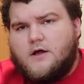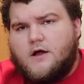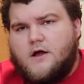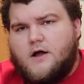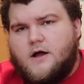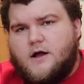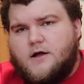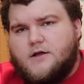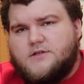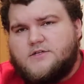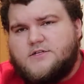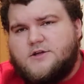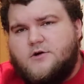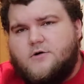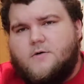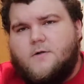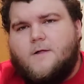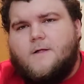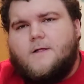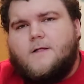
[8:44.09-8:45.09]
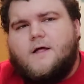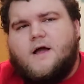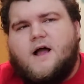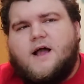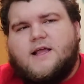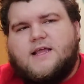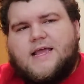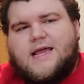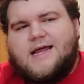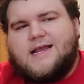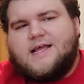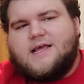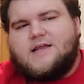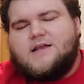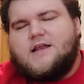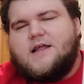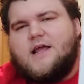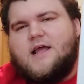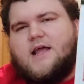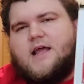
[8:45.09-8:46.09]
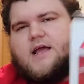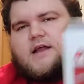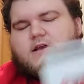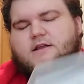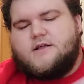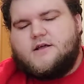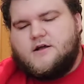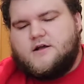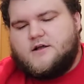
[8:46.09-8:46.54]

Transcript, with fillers: Uh, so I get it, and